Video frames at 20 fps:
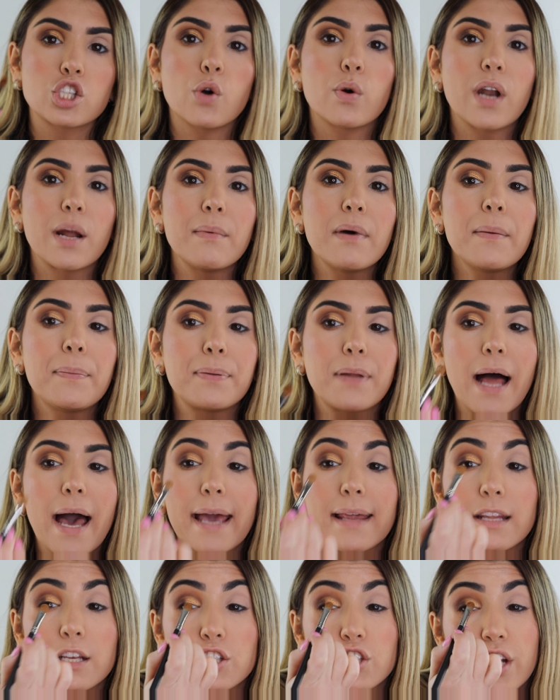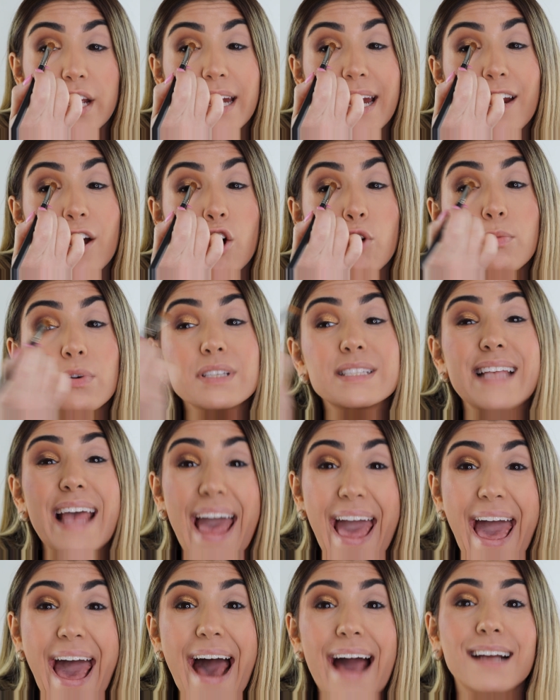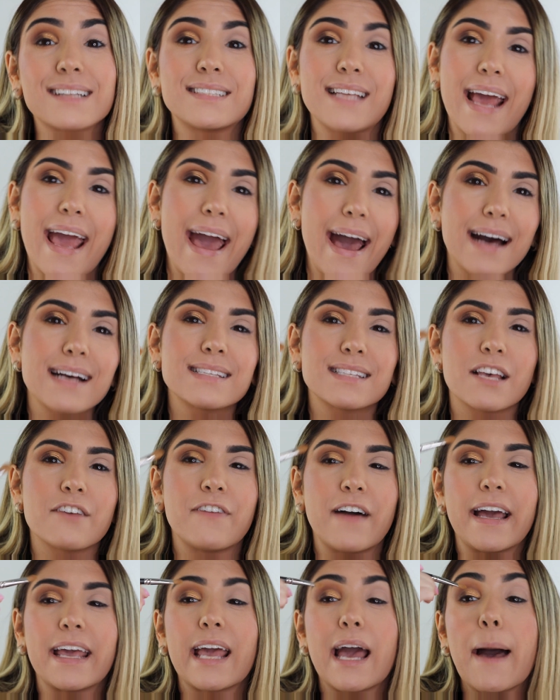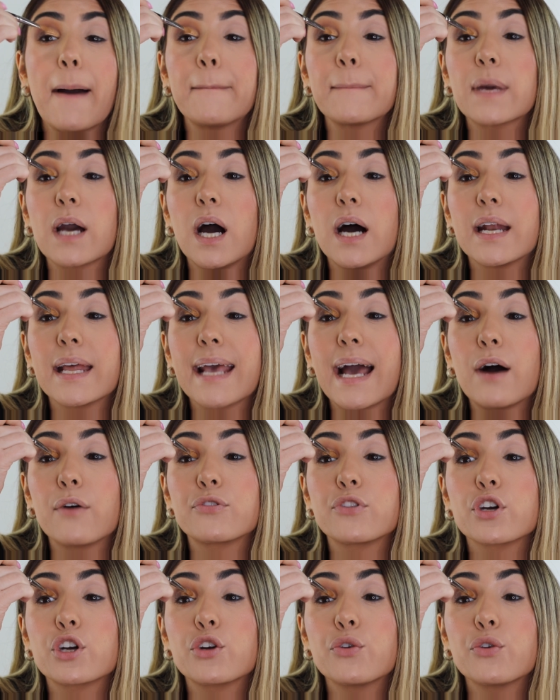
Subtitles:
So when I'm applying the shade, I almost act as if I am cutting out the